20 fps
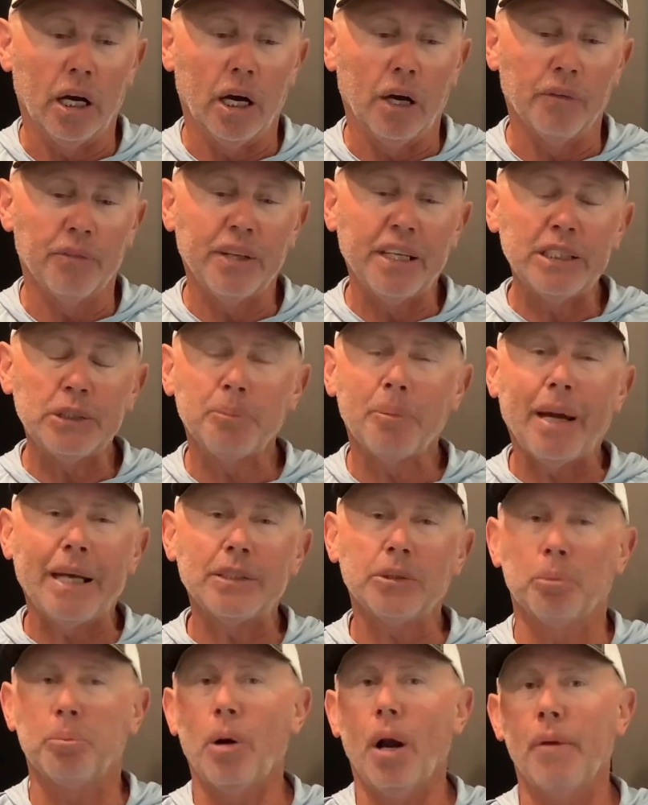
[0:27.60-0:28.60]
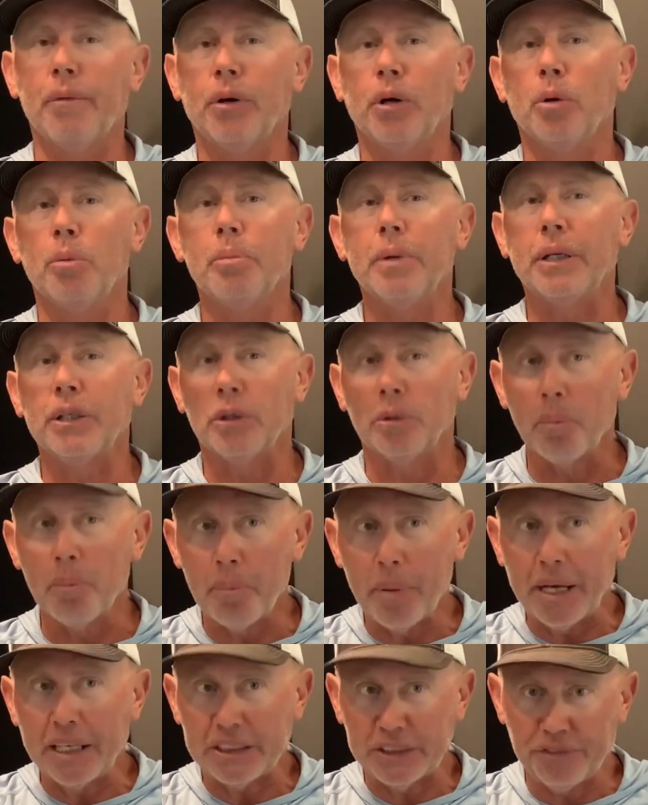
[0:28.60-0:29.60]
These baits are probably going to be your
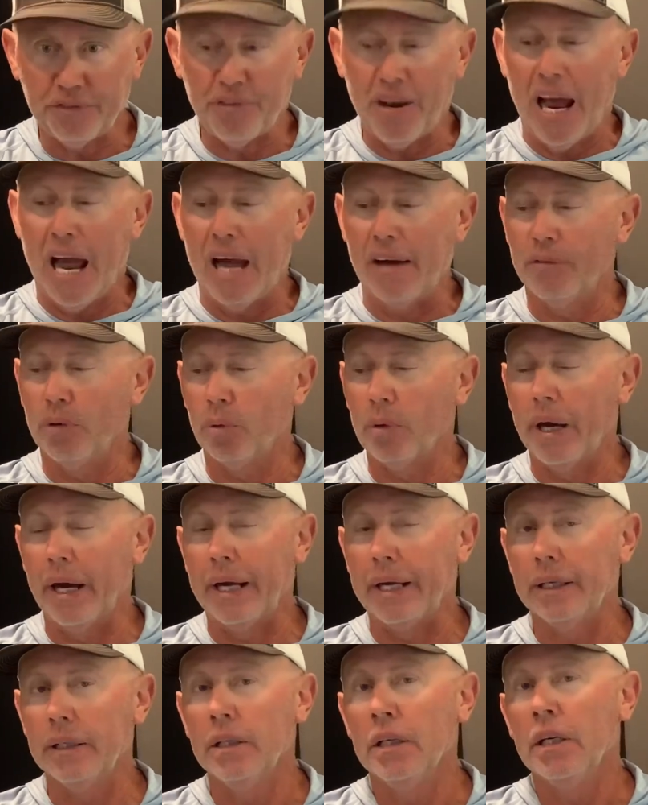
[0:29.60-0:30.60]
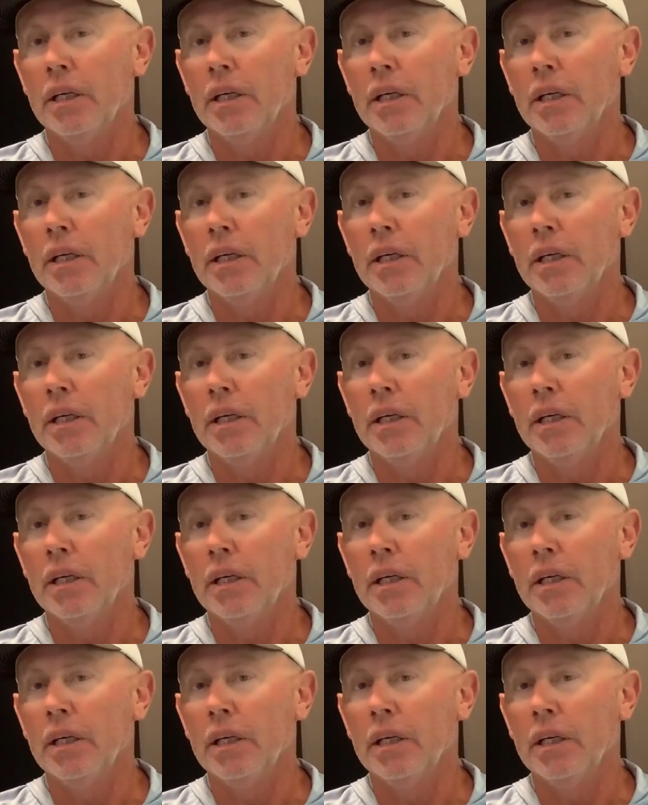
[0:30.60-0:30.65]
best 5, okay?